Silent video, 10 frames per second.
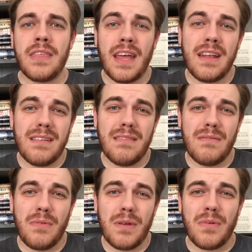that
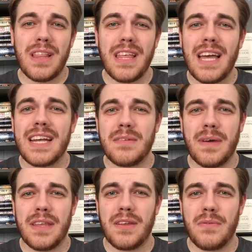we really liked
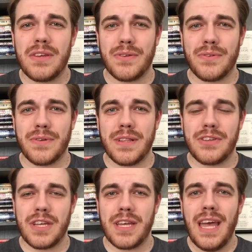about the original
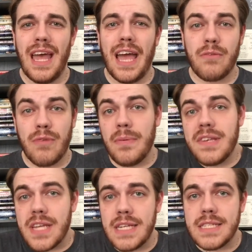trilogy. And
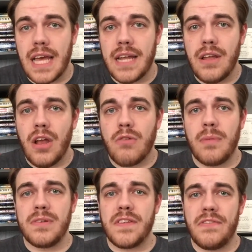Rebels does that.
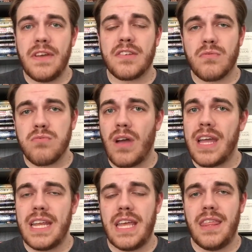Rebels fits
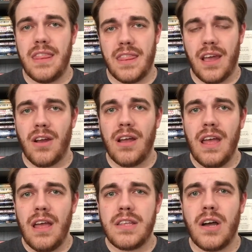right in there,
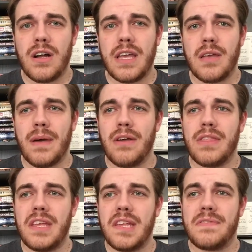talking
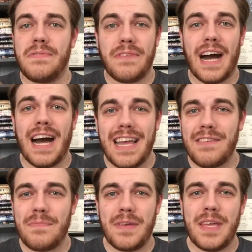about these
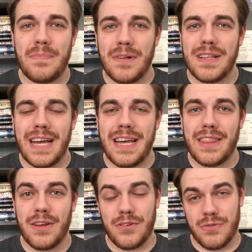5 people
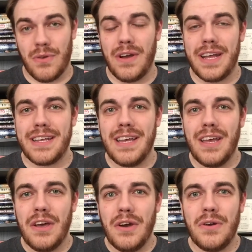and their droid
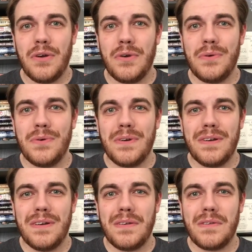
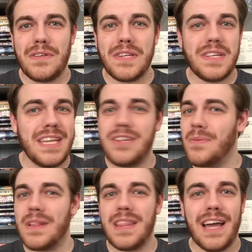who just need to
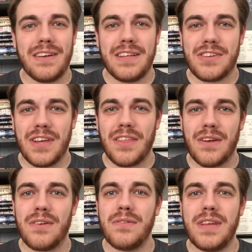rely on each
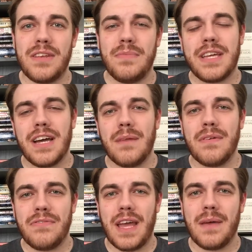other, who need to become
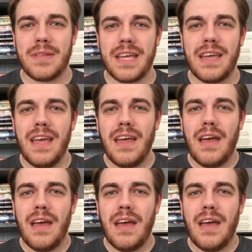a family.